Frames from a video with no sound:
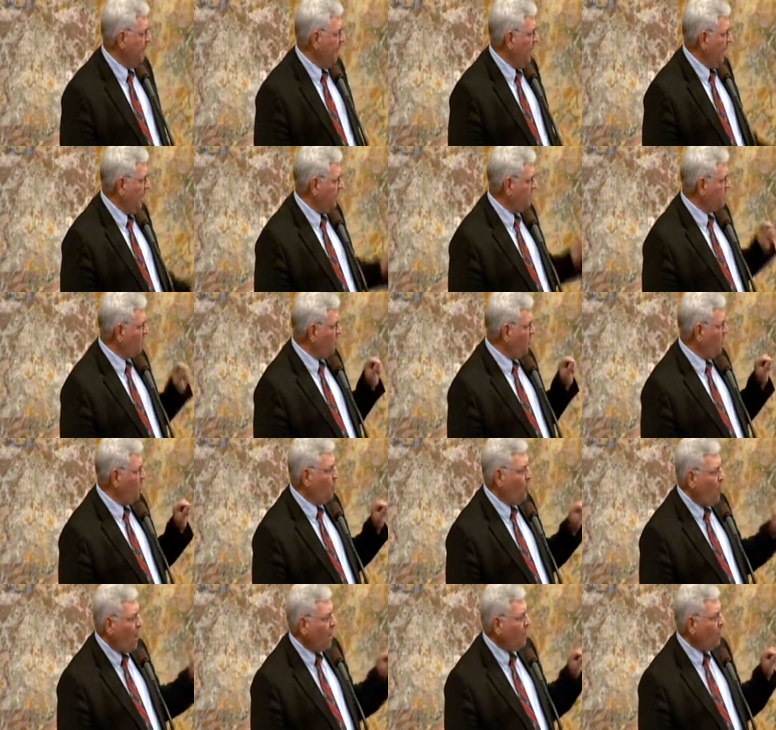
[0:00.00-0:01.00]
And there's only
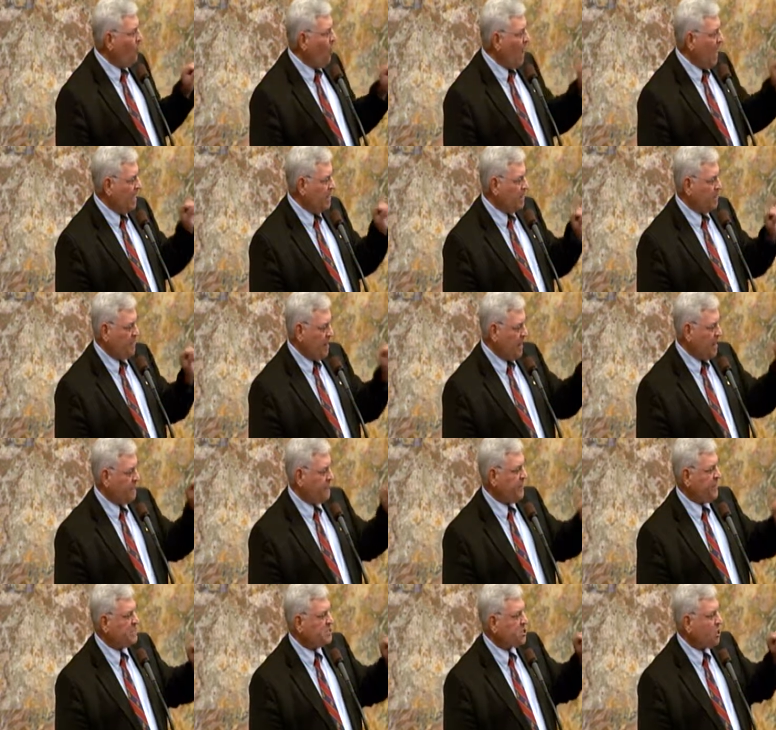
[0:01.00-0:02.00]
one way the
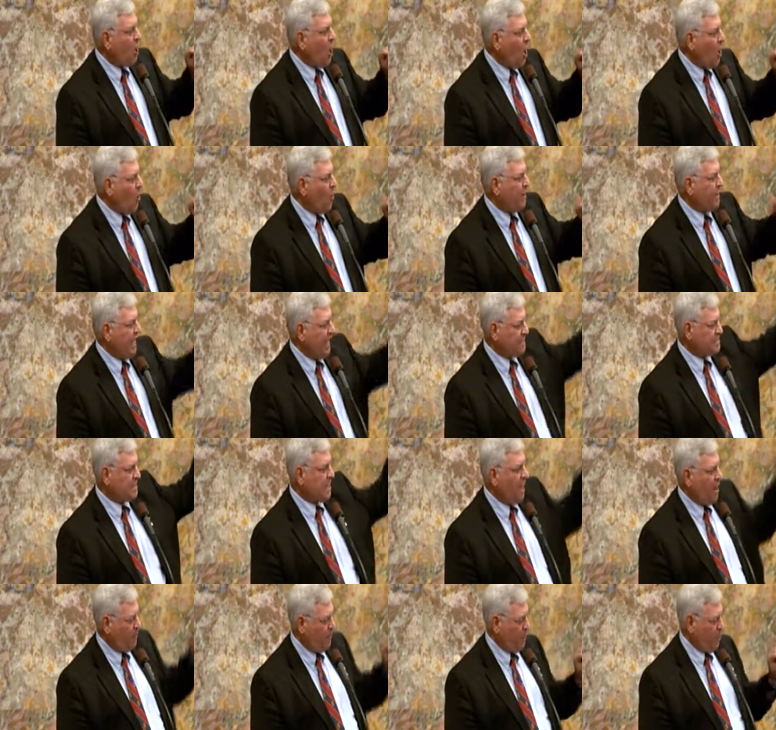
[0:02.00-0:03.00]
benefits go, and that's
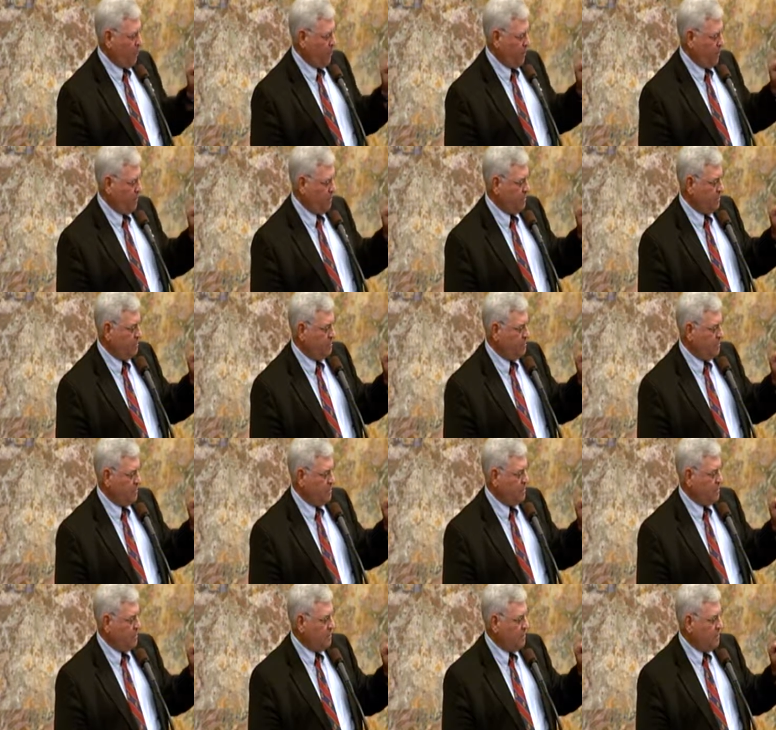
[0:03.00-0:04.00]
upward
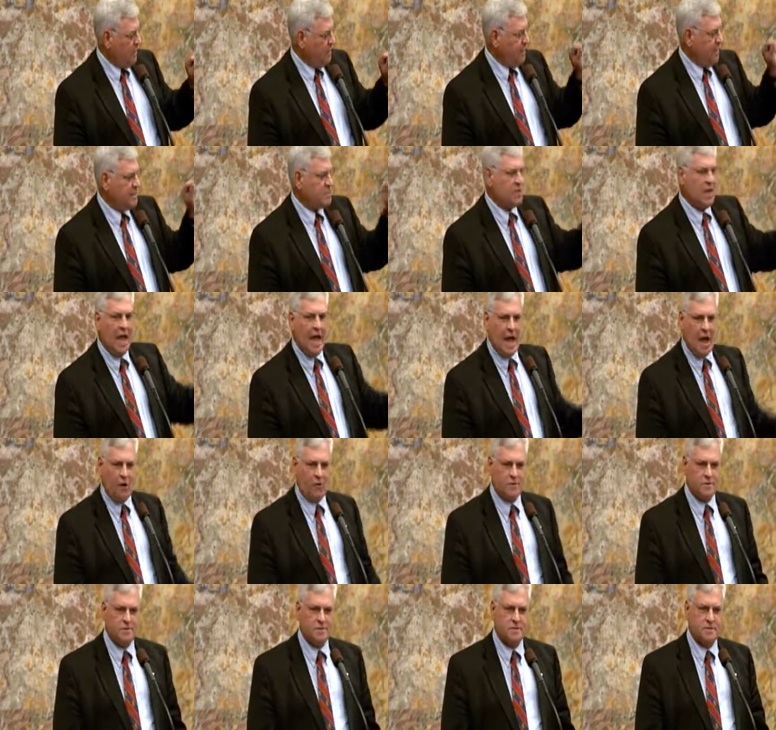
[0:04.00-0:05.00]
in this
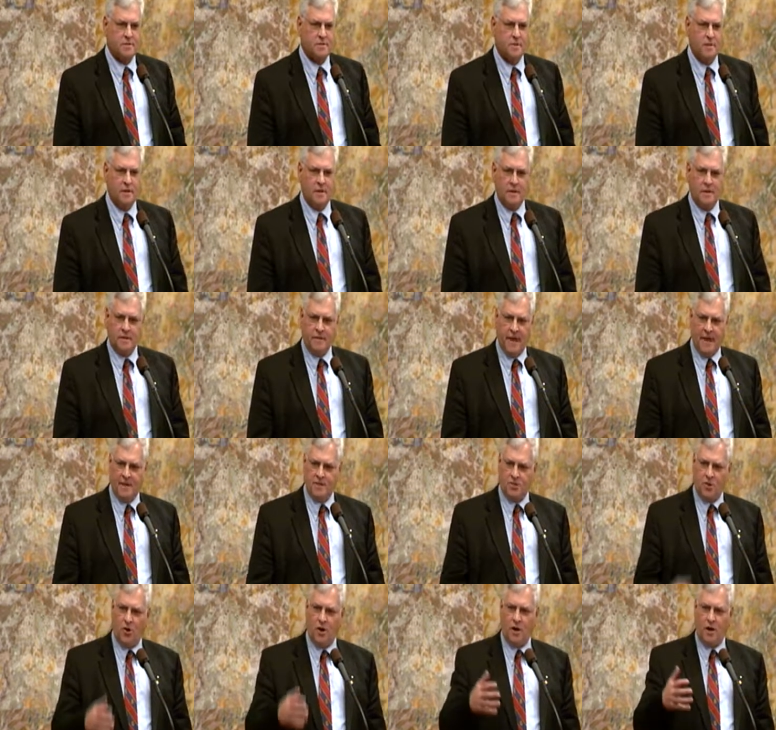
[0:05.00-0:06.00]
House,
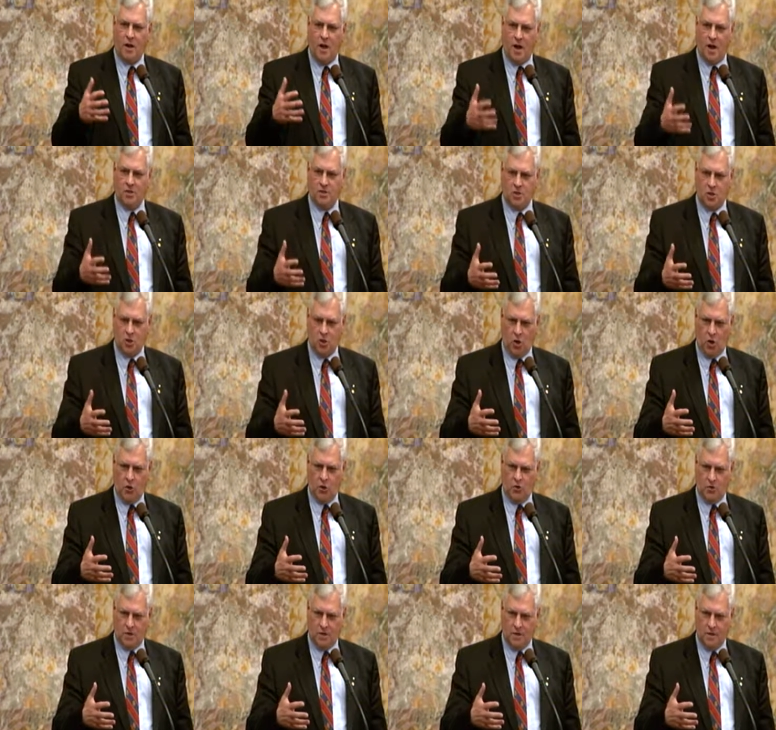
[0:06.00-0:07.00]
thanks to our
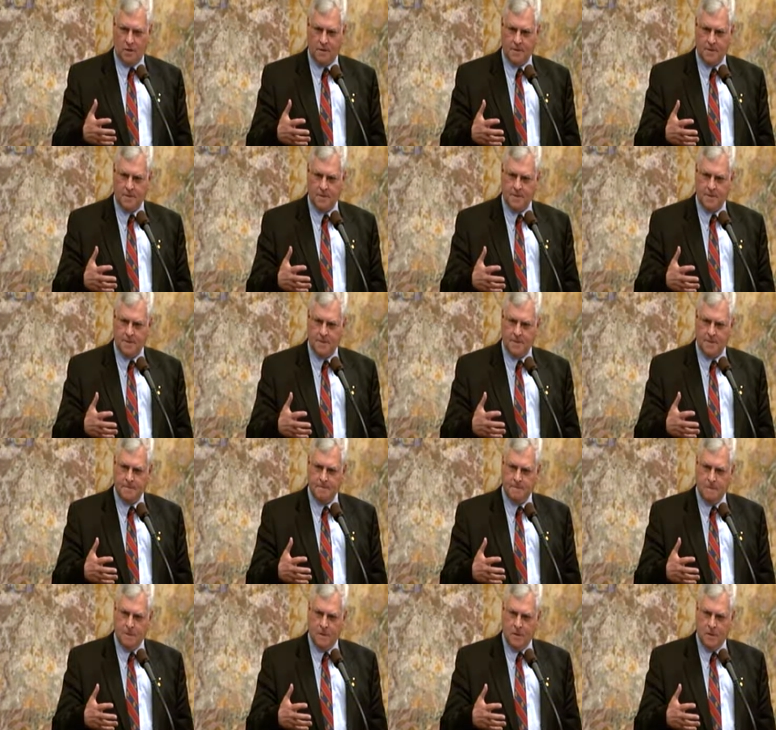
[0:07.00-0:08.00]
Constitution.
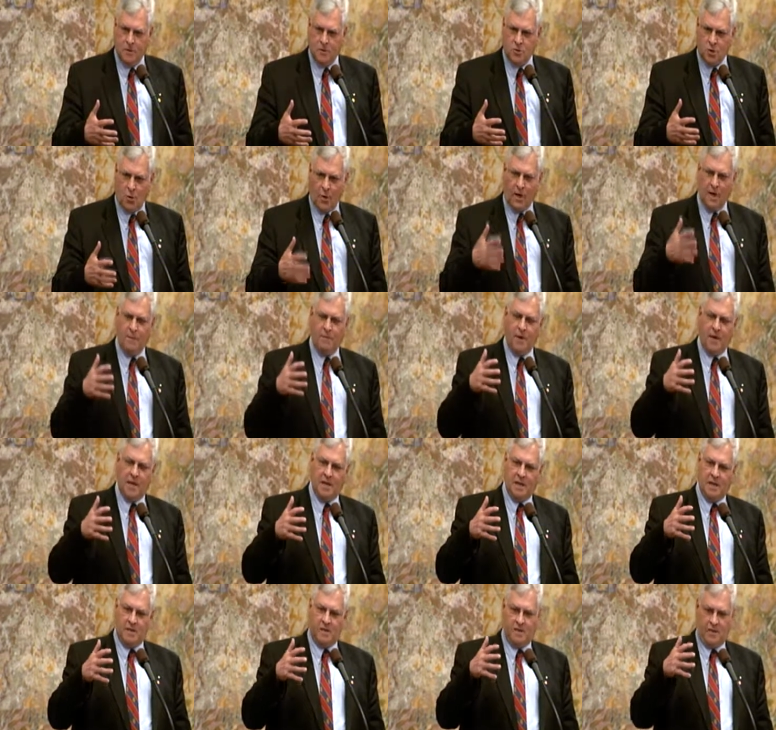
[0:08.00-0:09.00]
So
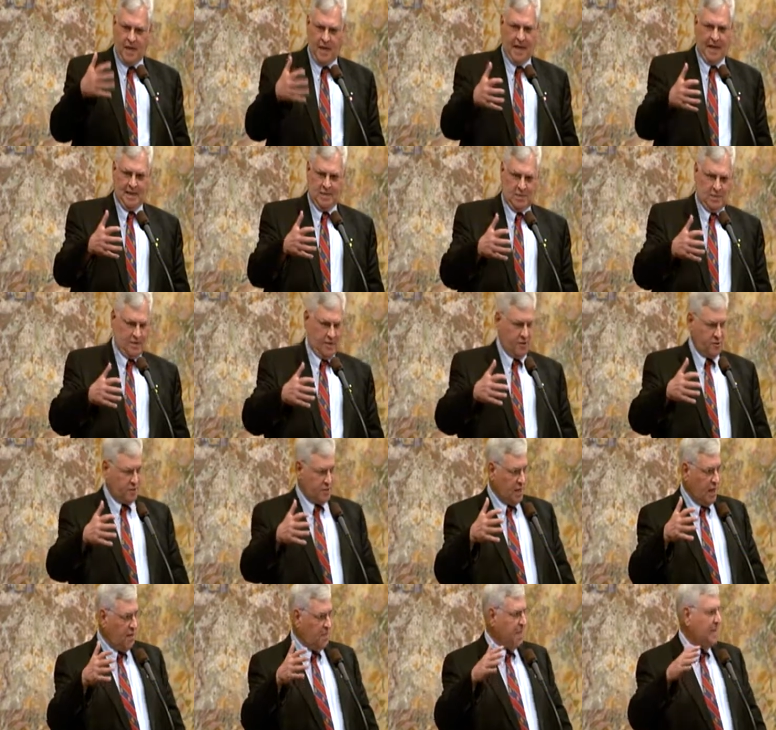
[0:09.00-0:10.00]
anybody that thinks that there's
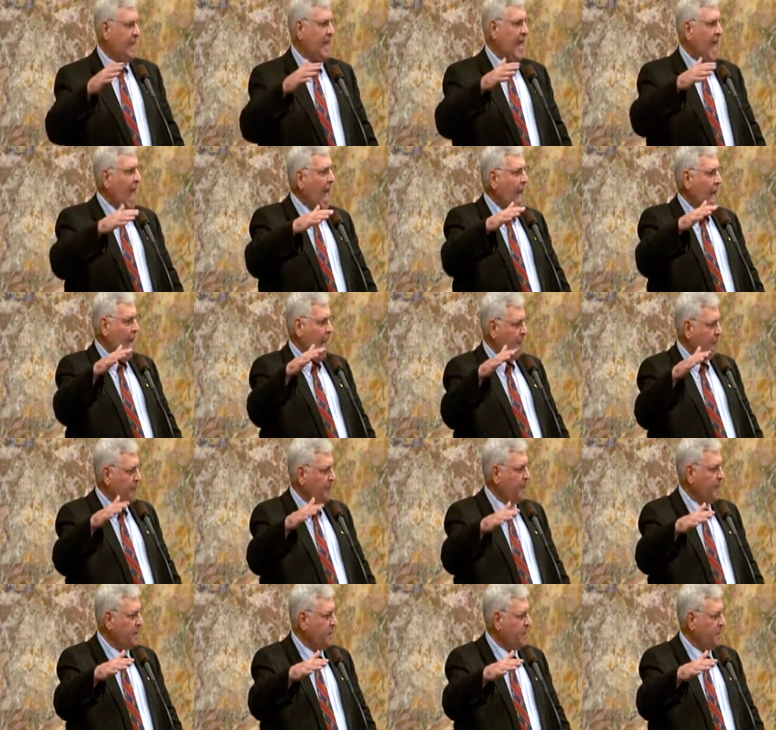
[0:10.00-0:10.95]
some cap